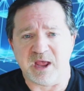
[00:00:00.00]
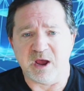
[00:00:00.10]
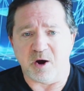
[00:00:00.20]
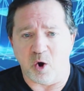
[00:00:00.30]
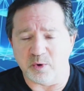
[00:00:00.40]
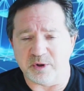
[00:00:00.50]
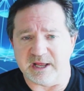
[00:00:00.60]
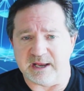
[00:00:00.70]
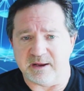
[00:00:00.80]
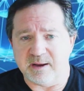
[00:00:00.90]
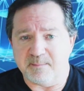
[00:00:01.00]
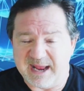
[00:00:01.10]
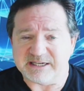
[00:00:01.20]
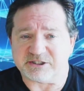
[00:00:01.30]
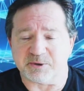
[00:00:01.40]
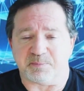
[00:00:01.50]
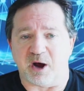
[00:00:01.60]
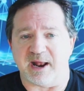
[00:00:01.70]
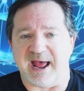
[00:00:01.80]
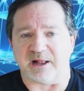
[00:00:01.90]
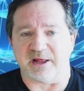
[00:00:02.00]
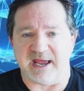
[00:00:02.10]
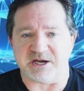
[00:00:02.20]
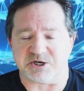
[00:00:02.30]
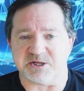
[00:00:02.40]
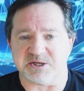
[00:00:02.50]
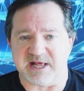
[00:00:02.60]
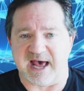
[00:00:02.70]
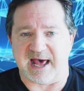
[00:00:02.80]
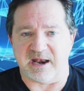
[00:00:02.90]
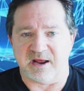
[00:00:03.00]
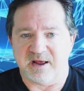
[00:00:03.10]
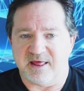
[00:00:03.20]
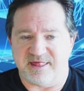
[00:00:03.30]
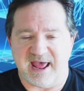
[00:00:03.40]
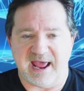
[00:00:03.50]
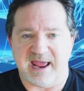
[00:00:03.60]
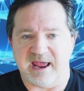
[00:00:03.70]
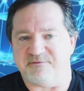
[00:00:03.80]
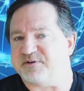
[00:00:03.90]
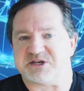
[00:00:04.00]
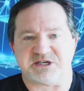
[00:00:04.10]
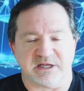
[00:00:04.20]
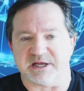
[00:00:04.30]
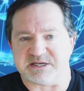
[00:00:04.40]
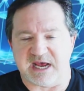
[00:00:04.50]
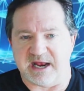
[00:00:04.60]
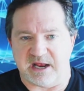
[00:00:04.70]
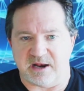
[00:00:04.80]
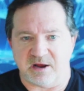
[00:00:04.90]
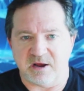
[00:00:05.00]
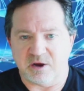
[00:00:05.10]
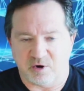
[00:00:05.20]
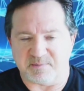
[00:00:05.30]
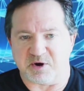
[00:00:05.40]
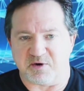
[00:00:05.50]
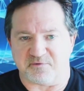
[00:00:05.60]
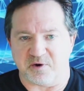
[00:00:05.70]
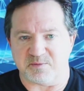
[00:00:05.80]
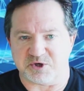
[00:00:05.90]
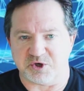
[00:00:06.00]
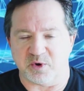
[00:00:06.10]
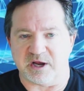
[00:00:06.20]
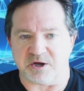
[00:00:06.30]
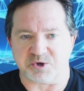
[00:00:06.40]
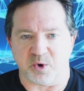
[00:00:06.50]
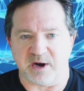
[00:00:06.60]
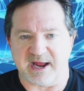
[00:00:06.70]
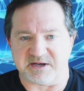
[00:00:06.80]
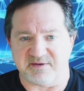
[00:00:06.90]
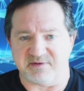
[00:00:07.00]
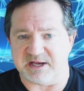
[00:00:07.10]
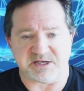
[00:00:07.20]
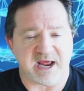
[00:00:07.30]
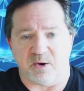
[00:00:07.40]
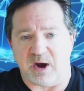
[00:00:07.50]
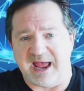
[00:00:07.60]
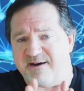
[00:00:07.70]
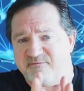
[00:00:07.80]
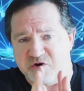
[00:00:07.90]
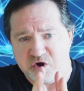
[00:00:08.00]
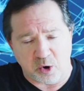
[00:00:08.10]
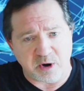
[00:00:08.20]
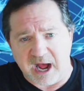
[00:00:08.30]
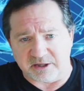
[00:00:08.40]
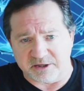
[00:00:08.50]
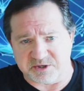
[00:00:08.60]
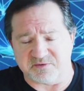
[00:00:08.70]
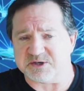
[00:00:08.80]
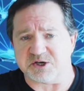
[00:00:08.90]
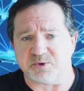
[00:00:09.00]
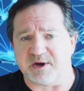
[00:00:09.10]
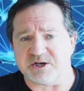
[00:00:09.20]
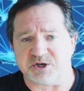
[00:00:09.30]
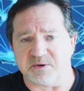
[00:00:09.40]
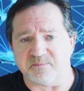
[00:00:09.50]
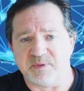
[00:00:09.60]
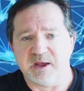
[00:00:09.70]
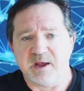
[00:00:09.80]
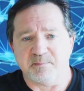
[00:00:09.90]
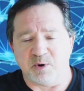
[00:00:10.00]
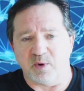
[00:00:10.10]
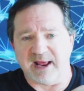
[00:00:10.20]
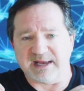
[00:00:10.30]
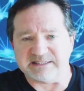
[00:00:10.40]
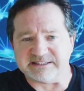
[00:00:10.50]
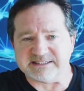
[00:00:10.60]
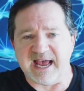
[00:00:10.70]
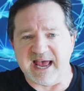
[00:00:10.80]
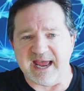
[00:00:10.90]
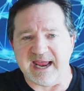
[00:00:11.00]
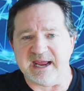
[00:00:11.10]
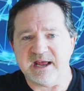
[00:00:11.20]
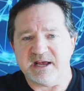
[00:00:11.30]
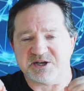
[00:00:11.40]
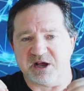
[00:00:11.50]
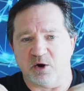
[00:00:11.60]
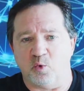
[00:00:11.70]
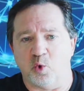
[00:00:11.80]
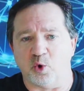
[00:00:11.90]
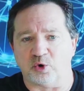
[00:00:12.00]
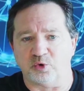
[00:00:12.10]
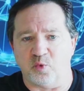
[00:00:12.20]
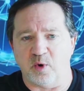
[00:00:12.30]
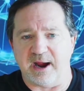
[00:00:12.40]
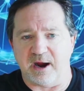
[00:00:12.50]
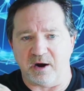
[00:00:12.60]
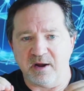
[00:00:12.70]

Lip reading: only based upon allegations that they facilitated crypto firms doing untoward activities. Now, I have no knowledge of the situation, but what I can say is that a world where